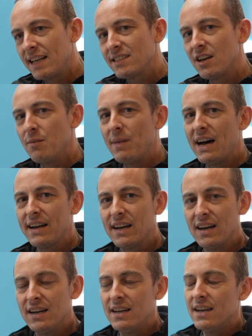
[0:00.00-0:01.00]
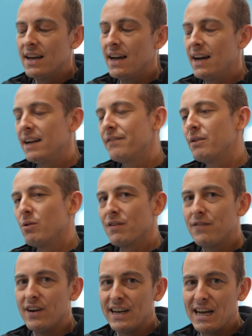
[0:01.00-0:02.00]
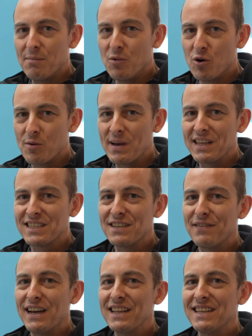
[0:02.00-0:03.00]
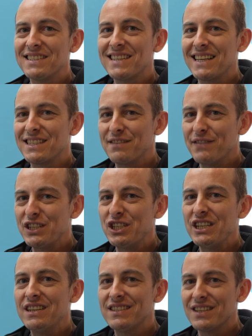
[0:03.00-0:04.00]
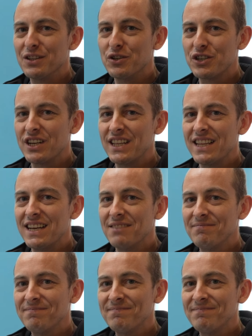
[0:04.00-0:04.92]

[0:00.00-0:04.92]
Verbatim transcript: that's Omada. Uh, and if you want to find out more about the surveillance, that's the Vigi solution in there.